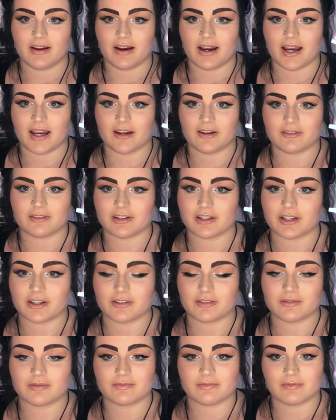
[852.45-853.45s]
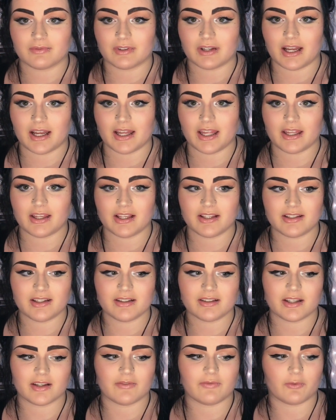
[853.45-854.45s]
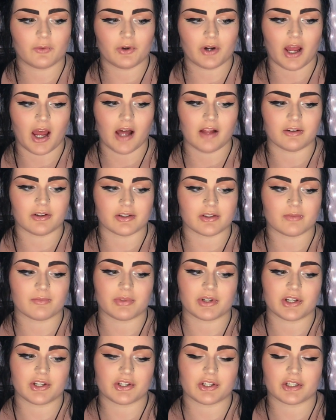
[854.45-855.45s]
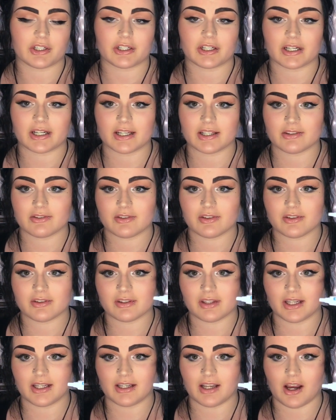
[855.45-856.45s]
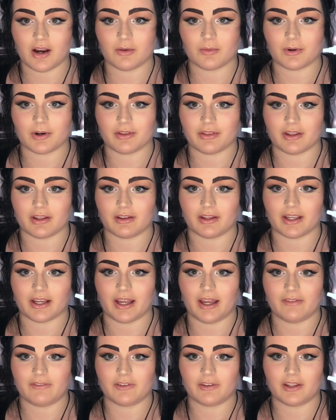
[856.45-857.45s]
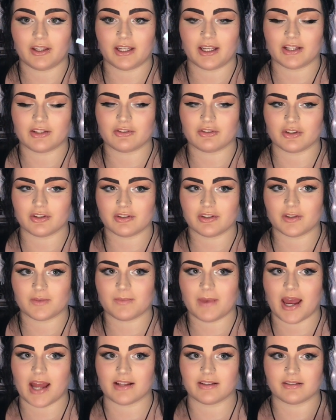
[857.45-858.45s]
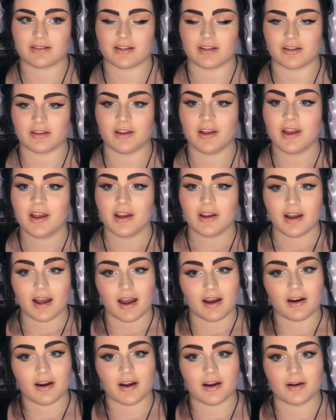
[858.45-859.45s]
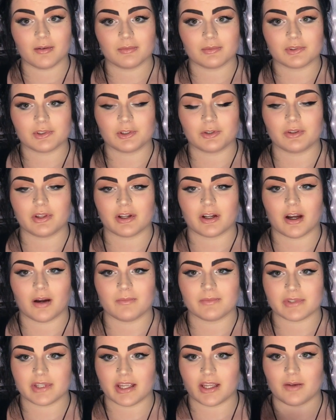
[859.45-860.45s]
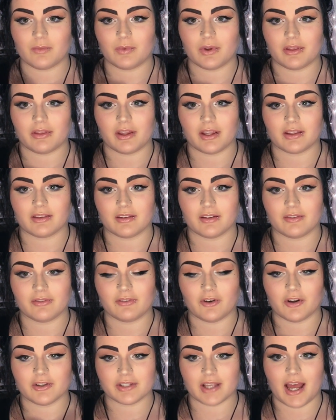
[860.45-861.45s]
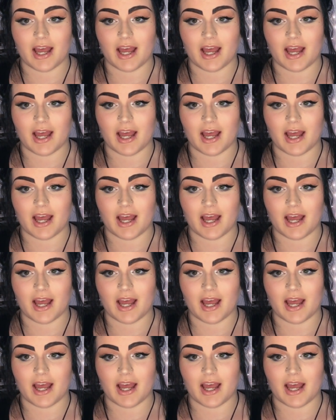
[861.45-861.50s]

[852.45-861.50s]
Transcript: I don't know it, this thing's like four dollars I'm pretty sure and it's just like not worth it like I feel like it's just as bad as the um, glue that comes in with like the false